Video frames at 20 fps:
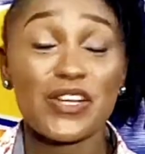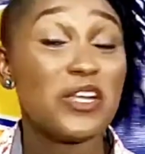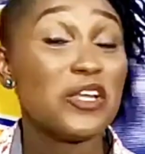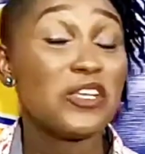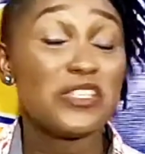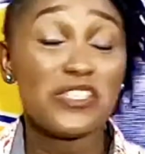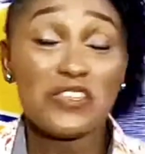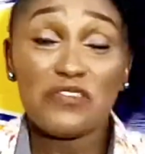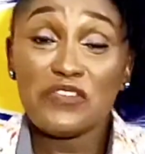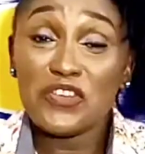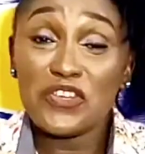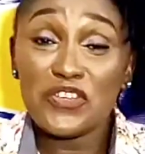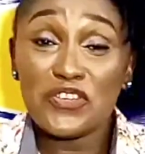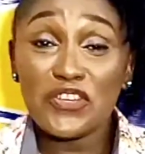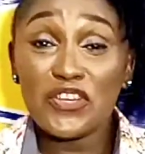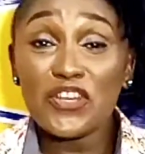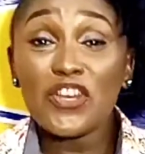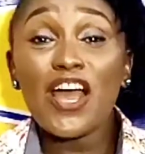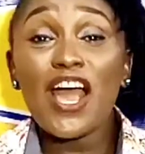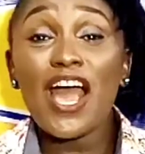So if you do
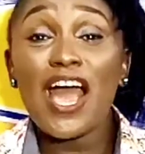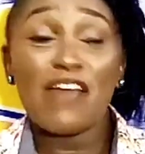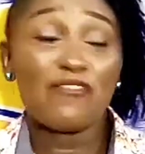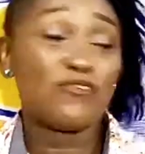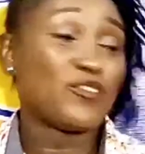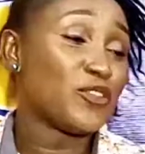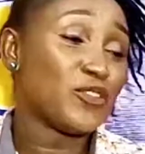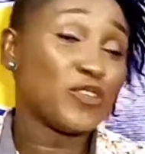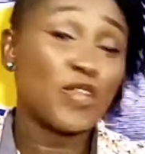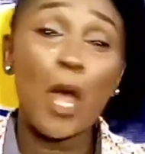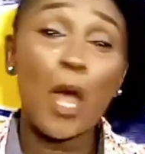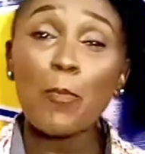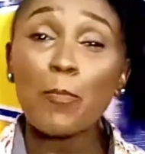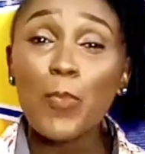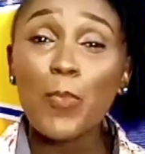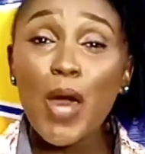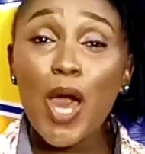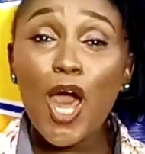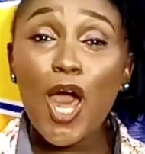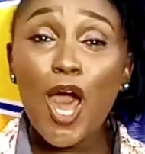not have the top
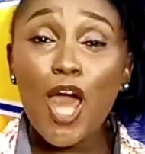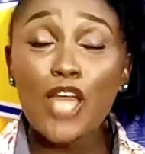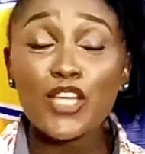bond,